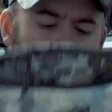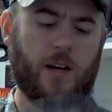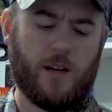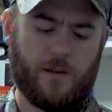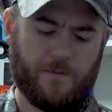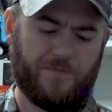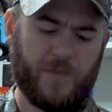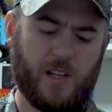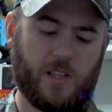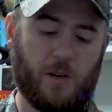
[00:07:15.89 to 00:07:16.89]
It
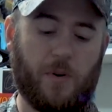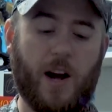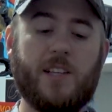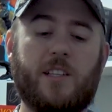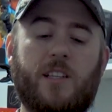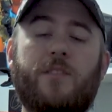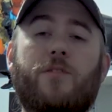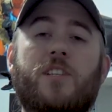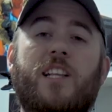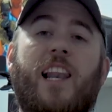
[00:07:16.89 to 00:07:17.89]
surprisingly,
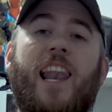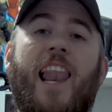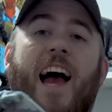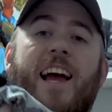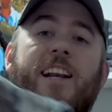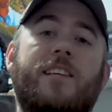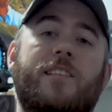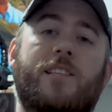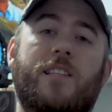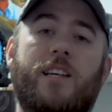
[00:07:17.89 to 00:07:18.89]
for as light as
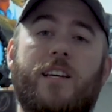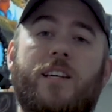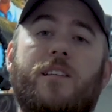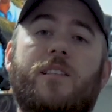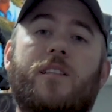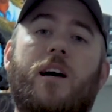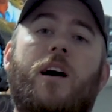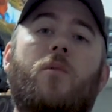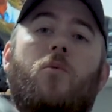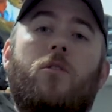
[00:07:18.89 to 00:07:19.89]
this thing is,
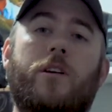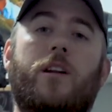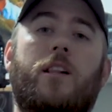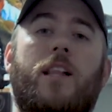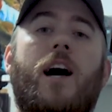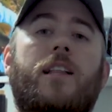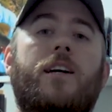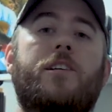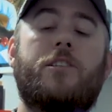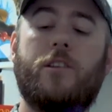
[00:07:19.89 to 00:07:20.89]
I wore it a lot
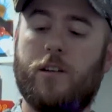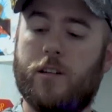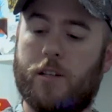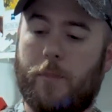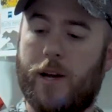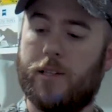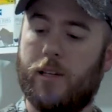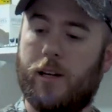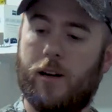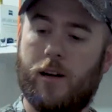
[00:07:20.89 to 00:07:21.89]
last year as a base
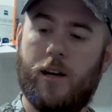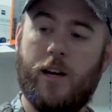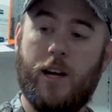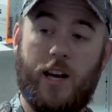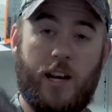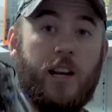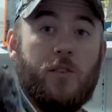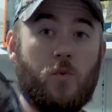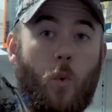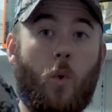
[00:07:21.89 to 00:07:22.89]
layer, and it
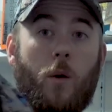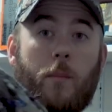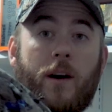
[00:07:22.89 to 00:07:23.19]
is warm.